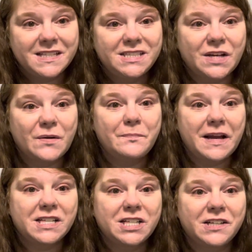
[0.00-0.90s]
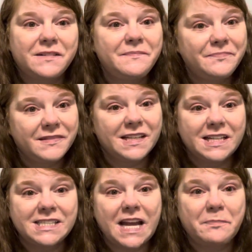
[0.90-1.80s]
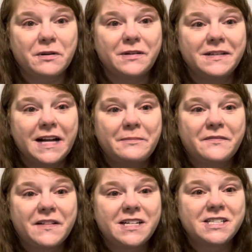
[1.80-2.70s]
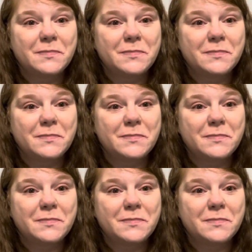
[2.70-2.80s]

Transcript: So make sure it's April 1st.